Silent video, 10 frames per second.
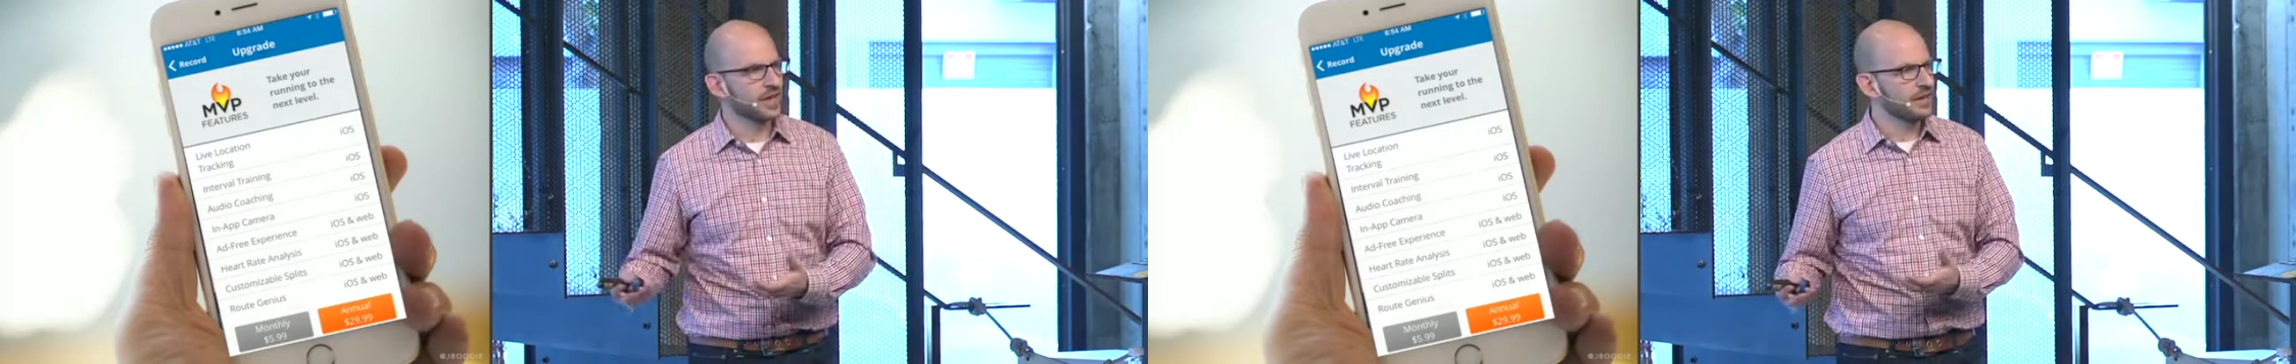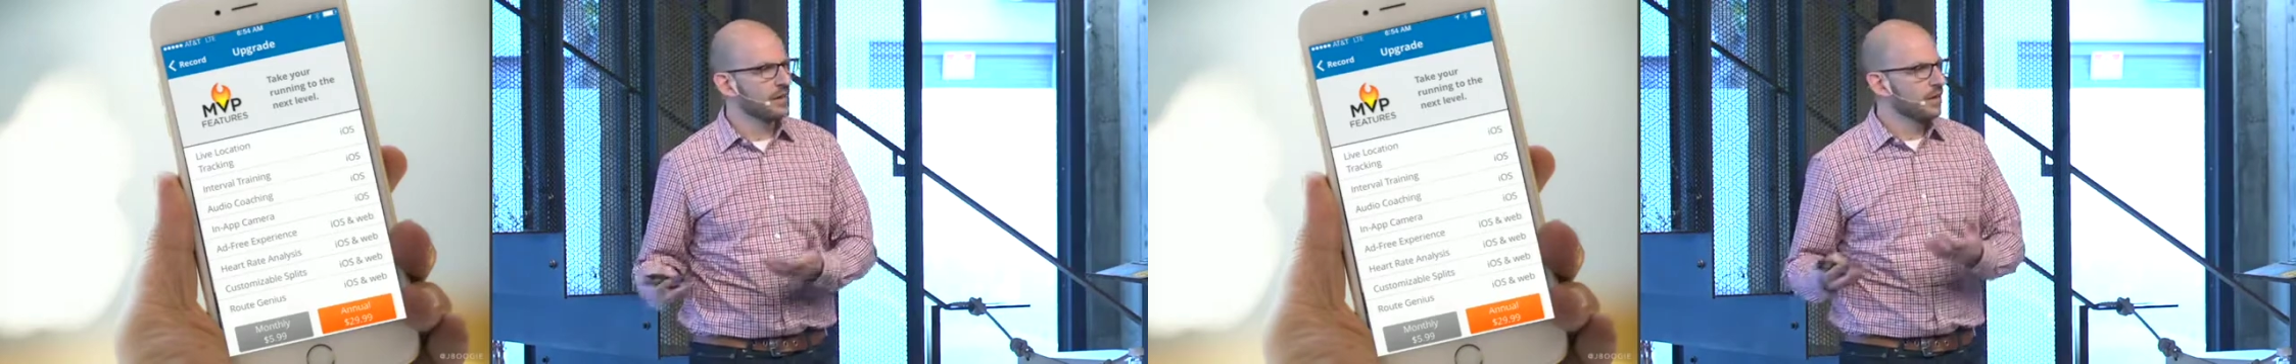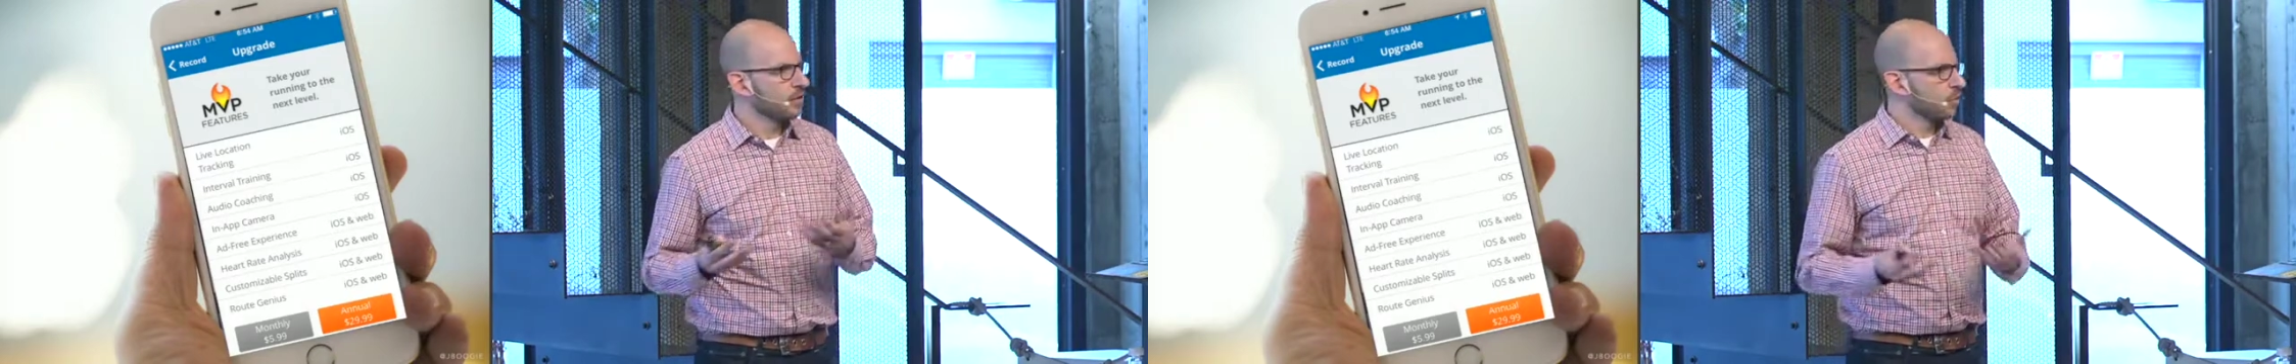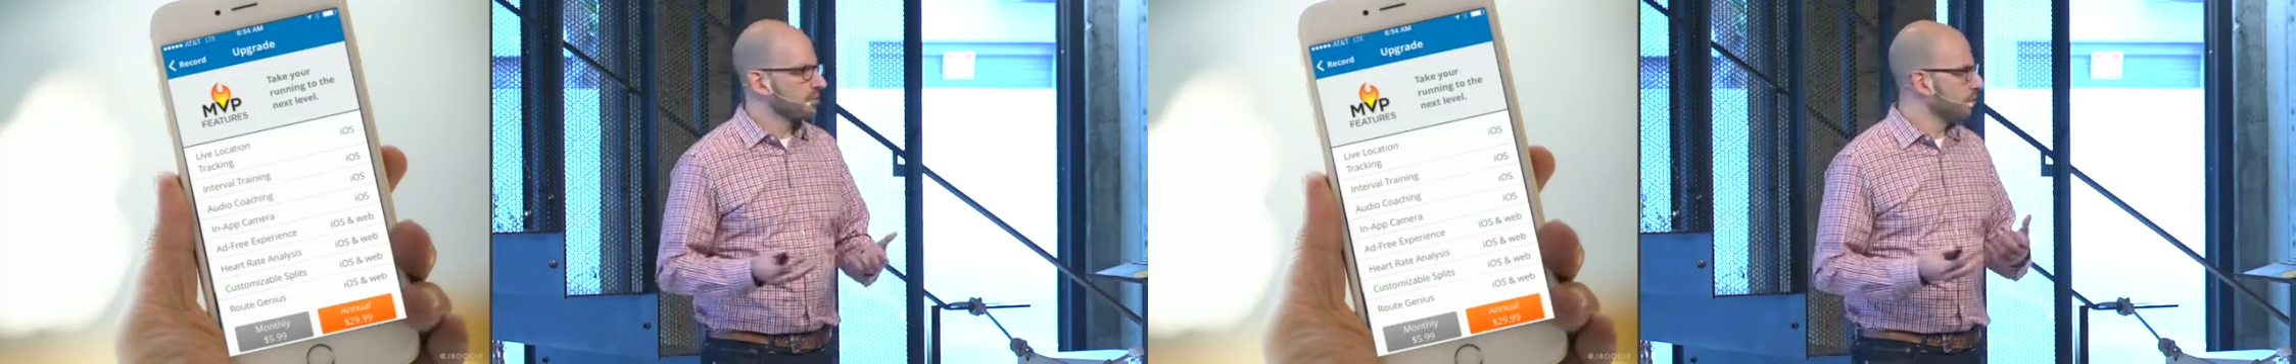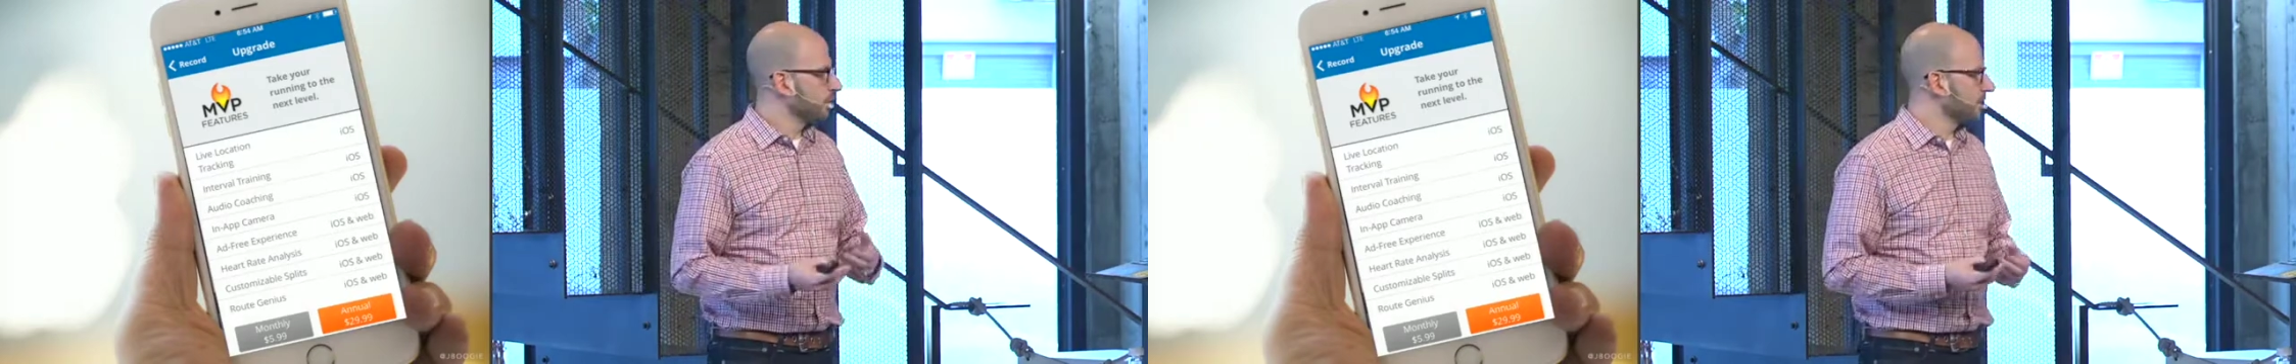that we
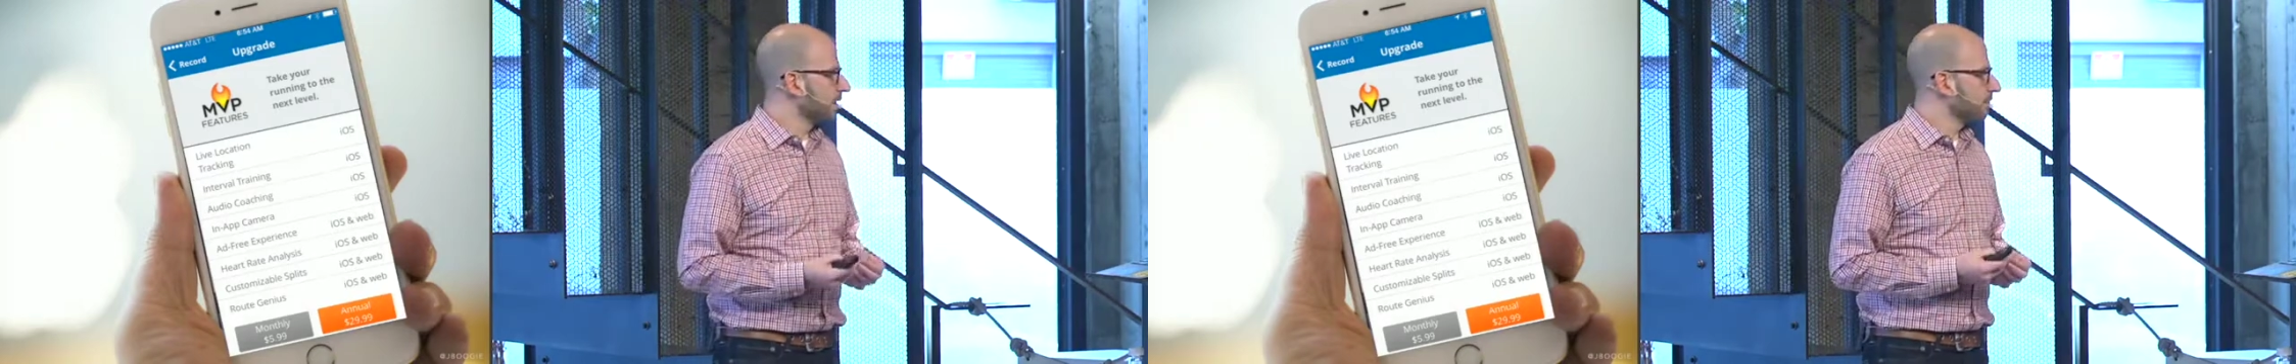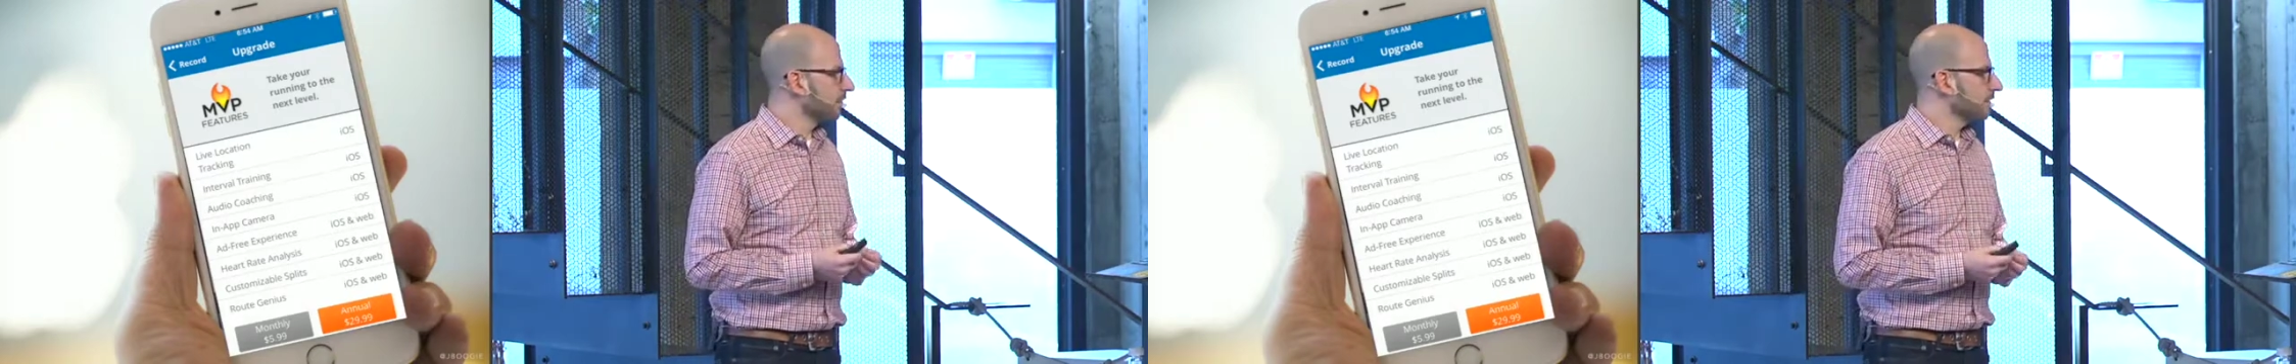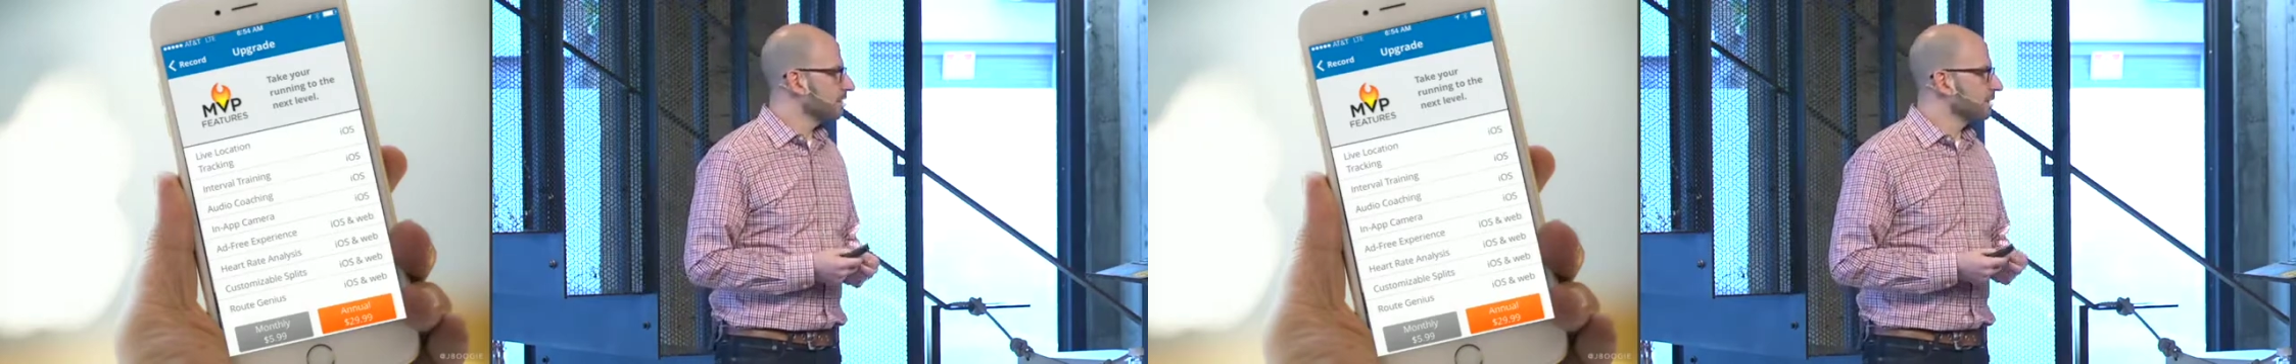put in front of them.